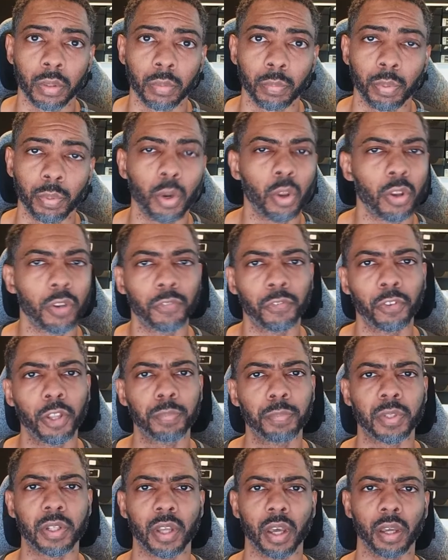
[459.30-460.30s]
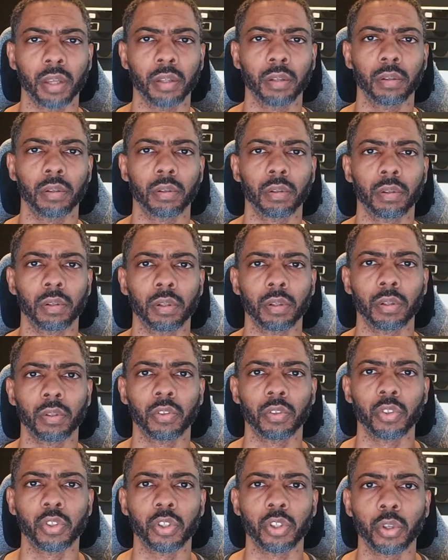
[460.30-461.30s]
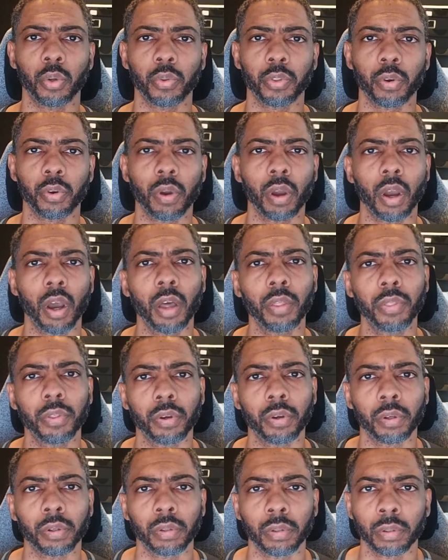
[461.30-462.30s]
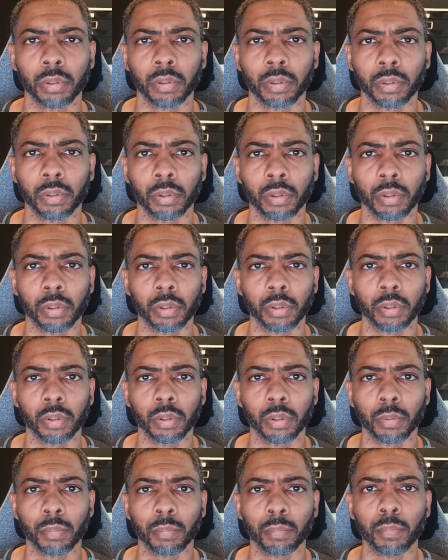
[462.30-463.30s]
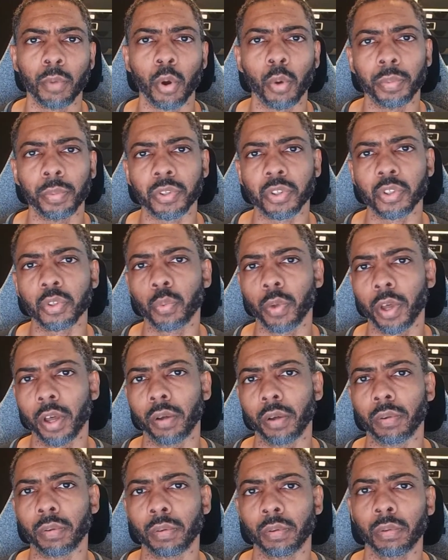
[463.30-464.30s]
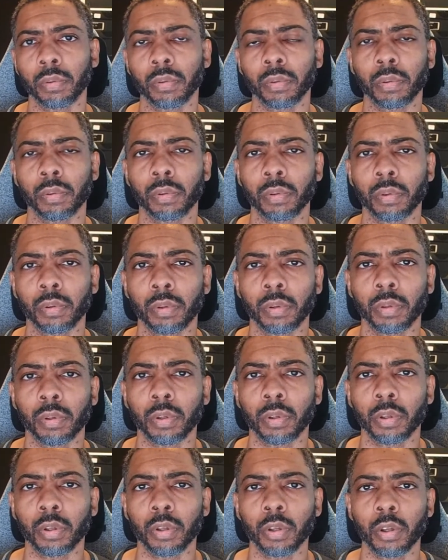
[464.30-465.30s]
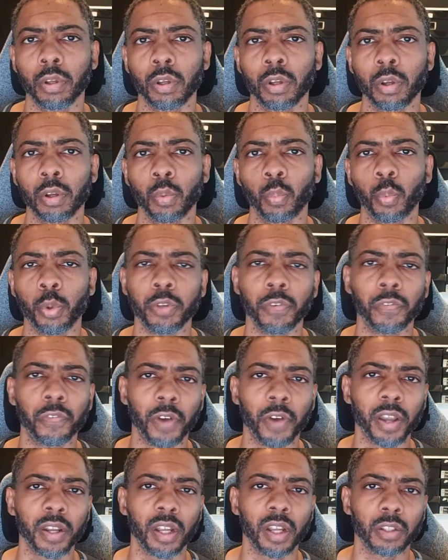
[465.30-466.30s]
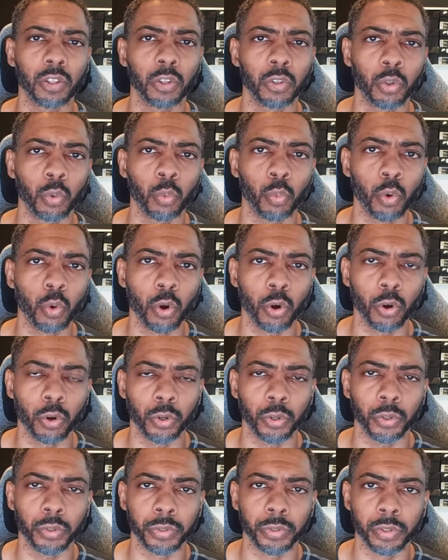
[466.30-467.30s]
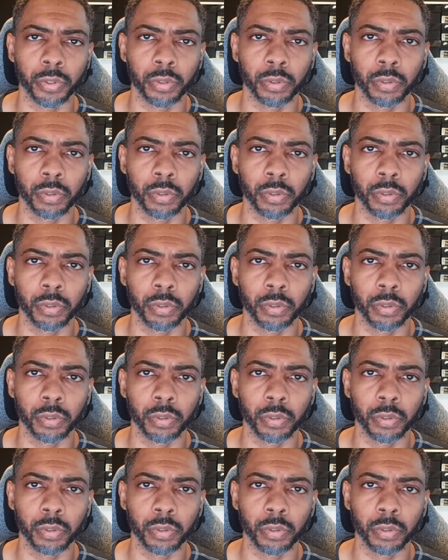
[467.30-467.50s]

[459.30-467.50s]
But on the flip side, you know, there are other moments as well where you find out that the world